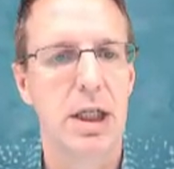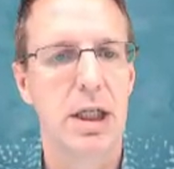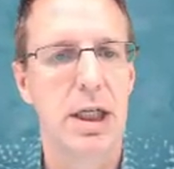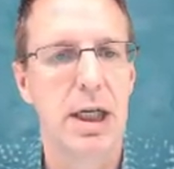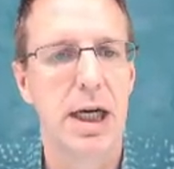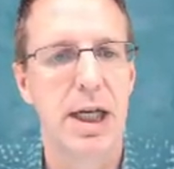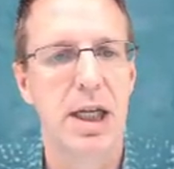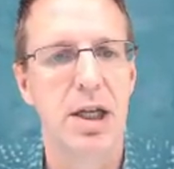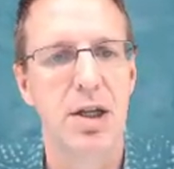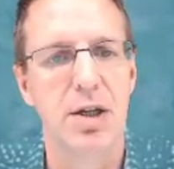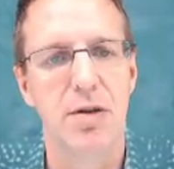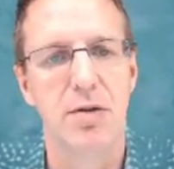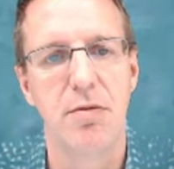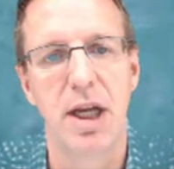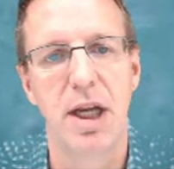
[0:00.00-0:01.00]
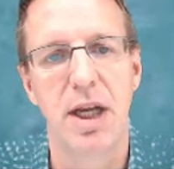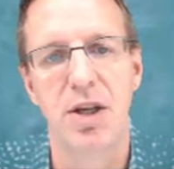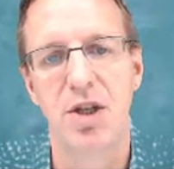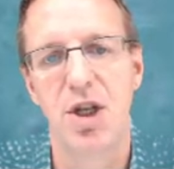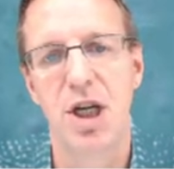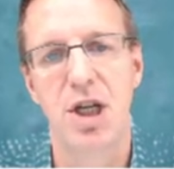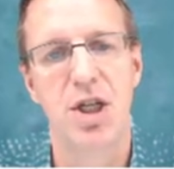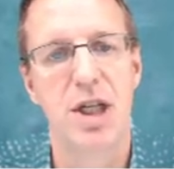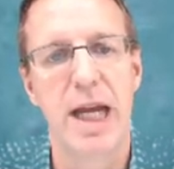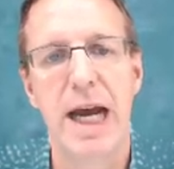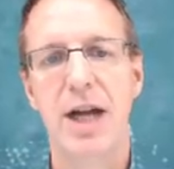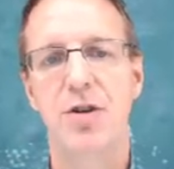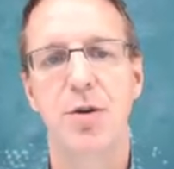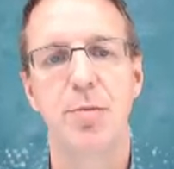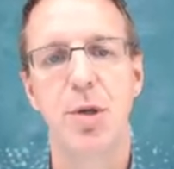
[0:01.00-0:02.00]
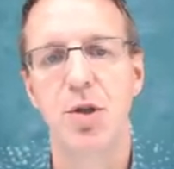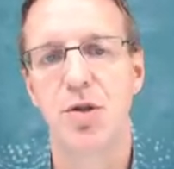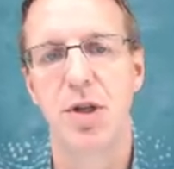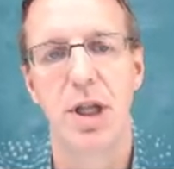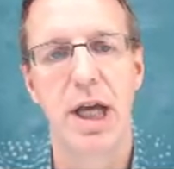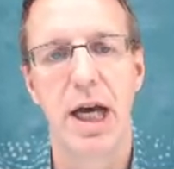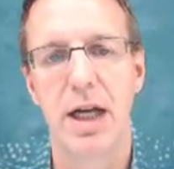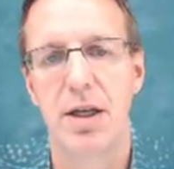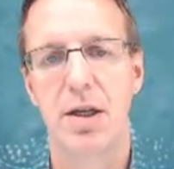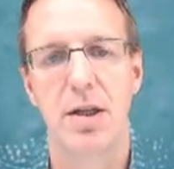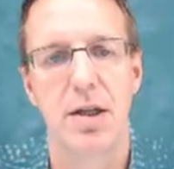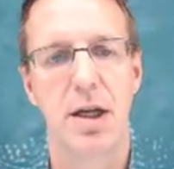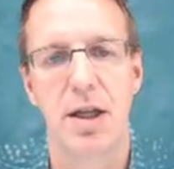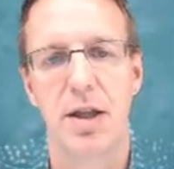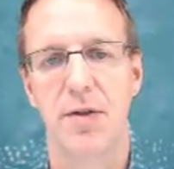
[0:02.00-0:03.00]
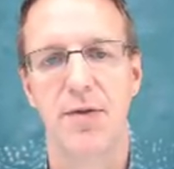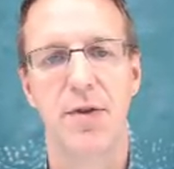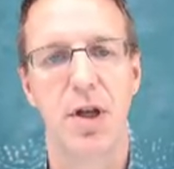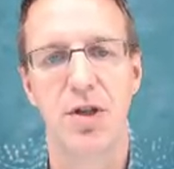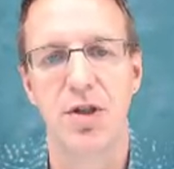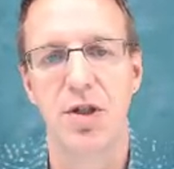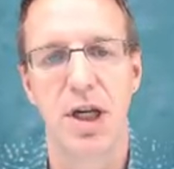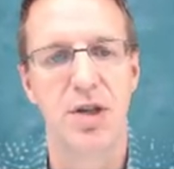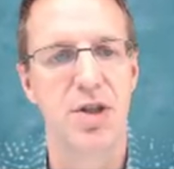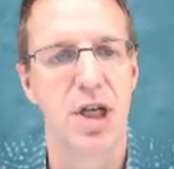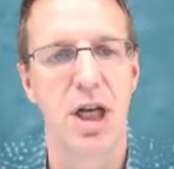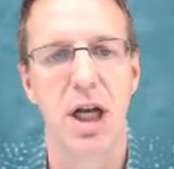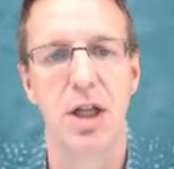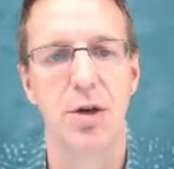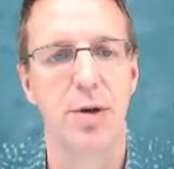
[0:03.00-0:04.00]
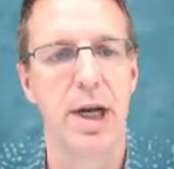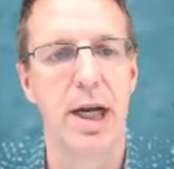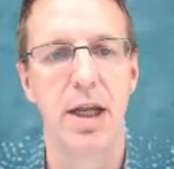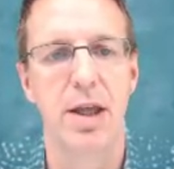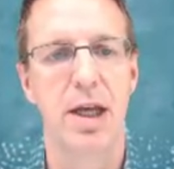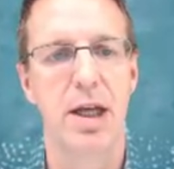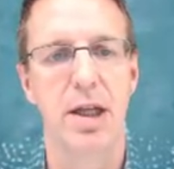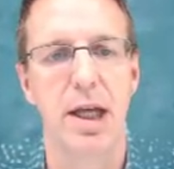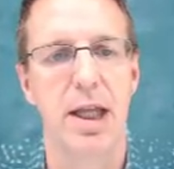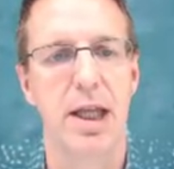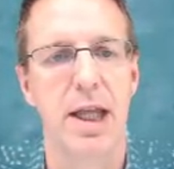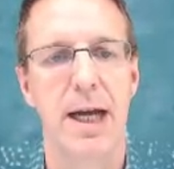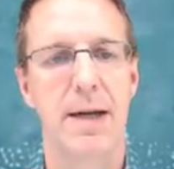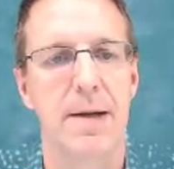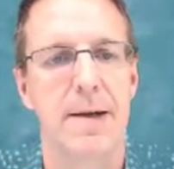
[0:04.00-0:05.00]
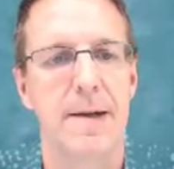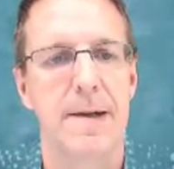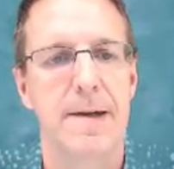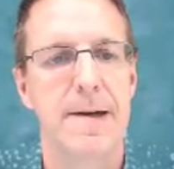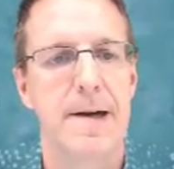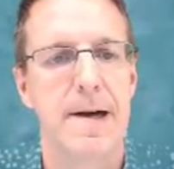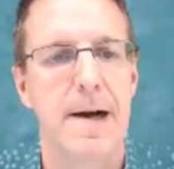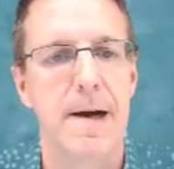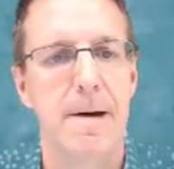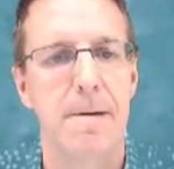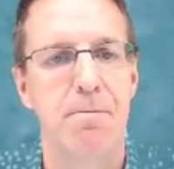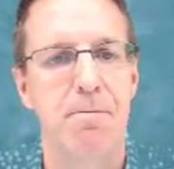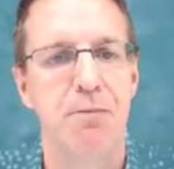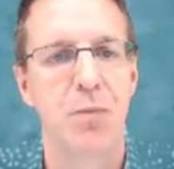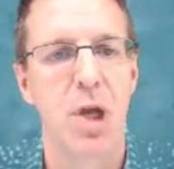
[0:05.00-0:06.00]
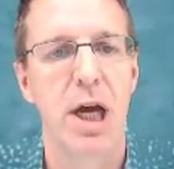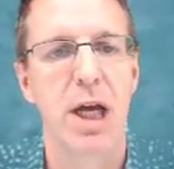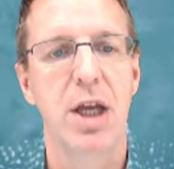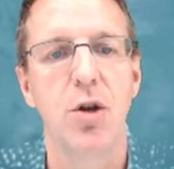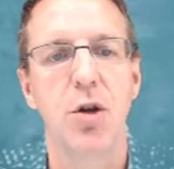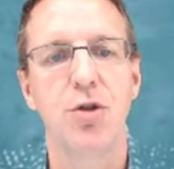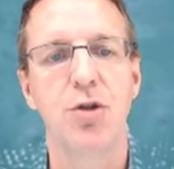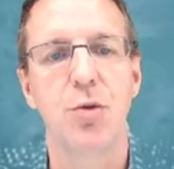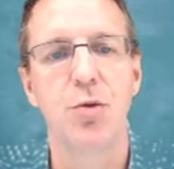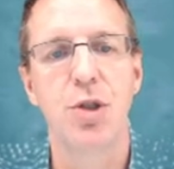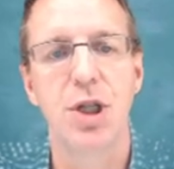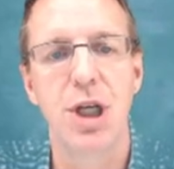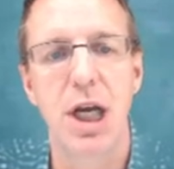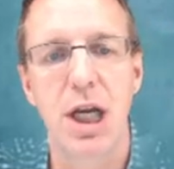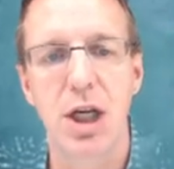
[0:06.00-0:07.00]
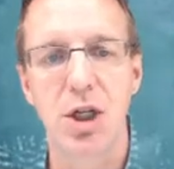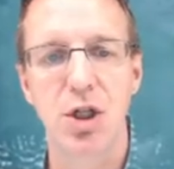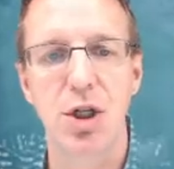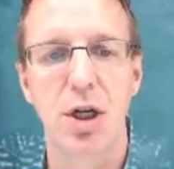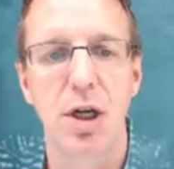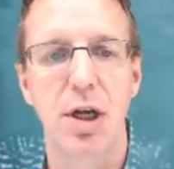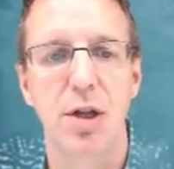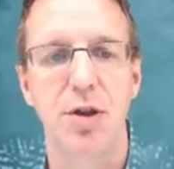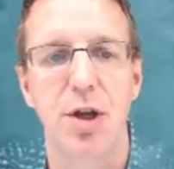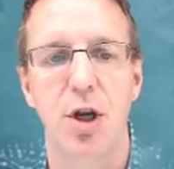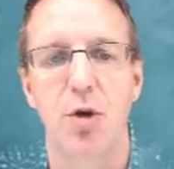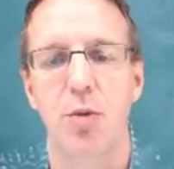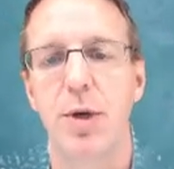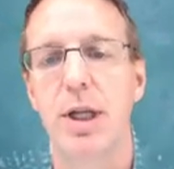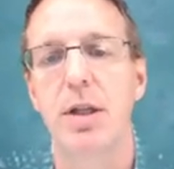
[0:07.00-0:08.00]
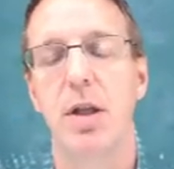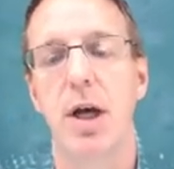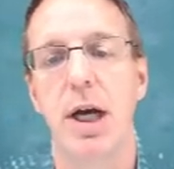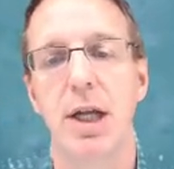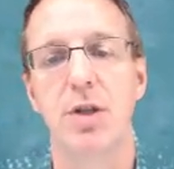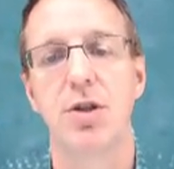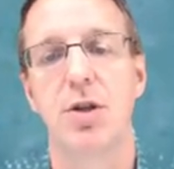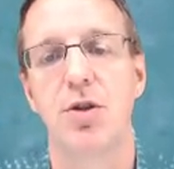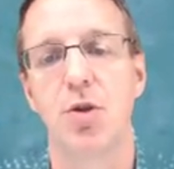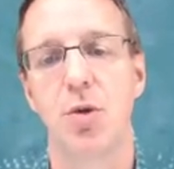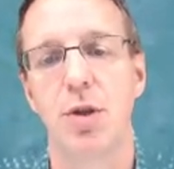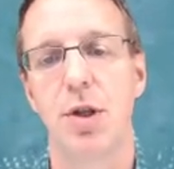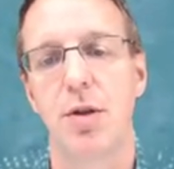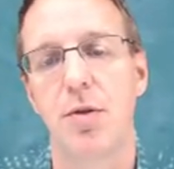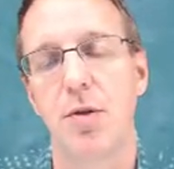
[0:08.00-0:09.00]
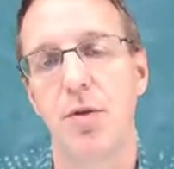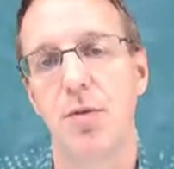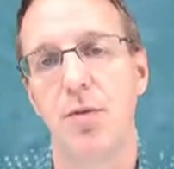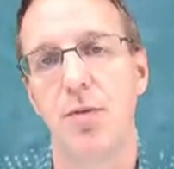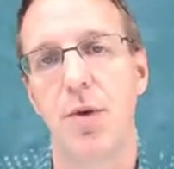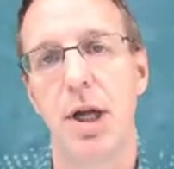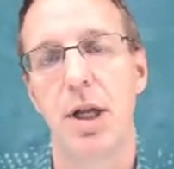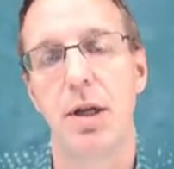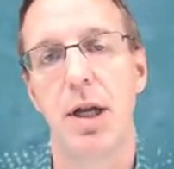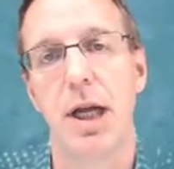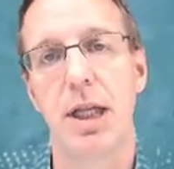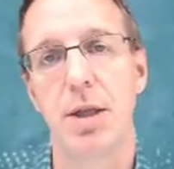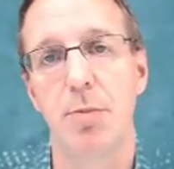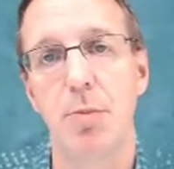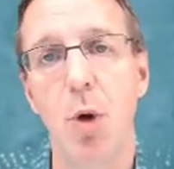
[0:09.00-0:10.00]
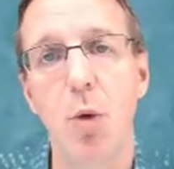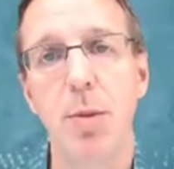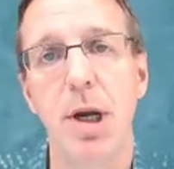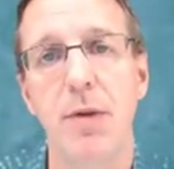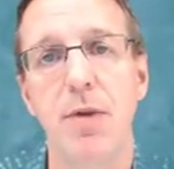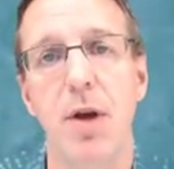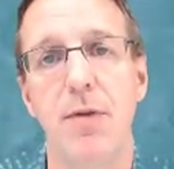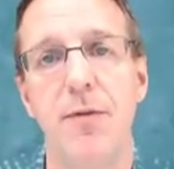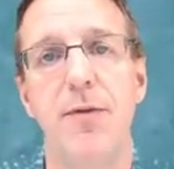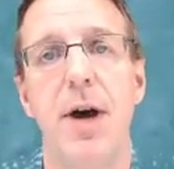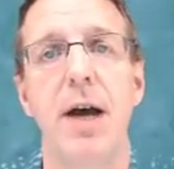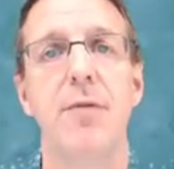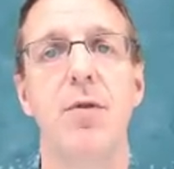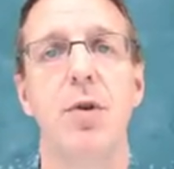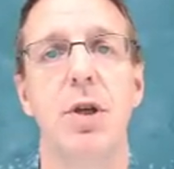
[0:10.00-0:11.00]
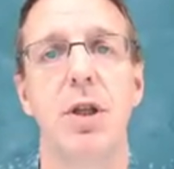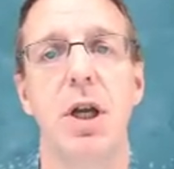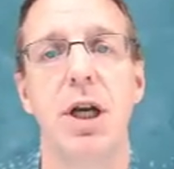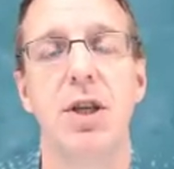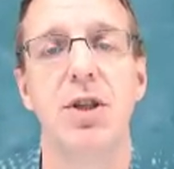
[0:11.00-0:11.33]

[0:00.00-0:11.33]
I can change the attributes of that, the font size, the color, anything like that. I can also change the grid lines. So at the moment I've got 5 grid lines